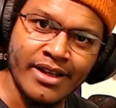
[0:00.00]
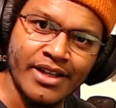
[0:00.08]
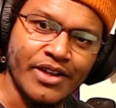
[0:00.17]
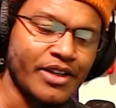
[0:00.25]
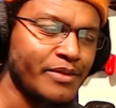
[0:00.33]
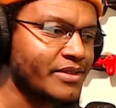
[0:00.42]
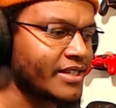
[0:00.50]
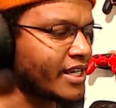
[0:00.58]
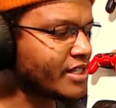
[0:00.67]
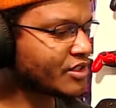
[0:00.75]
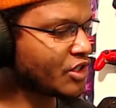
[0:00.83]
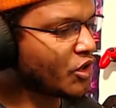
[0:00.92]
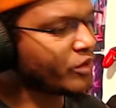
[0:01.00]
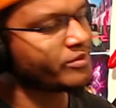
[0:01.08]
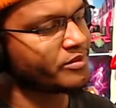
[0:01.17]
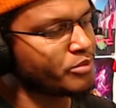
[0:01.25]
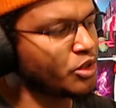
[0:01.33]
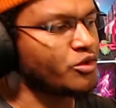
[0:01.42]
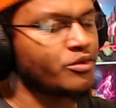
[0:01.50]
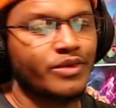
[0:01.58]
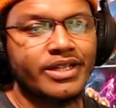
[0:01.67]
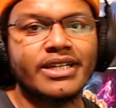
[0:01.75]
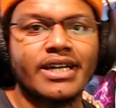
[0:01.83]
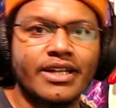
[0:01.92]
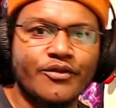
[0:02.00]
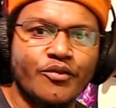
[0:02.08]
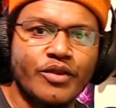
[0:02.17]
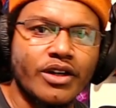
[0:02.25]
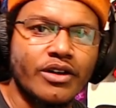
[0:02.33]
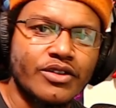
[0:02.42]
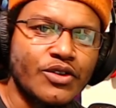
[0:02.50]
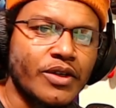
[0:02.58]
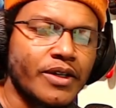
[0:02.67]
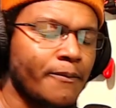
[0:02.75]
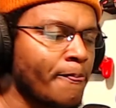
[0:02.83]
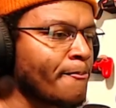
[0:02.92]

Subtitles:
You know what I'm saying? So, boom, we done. We gonna do it.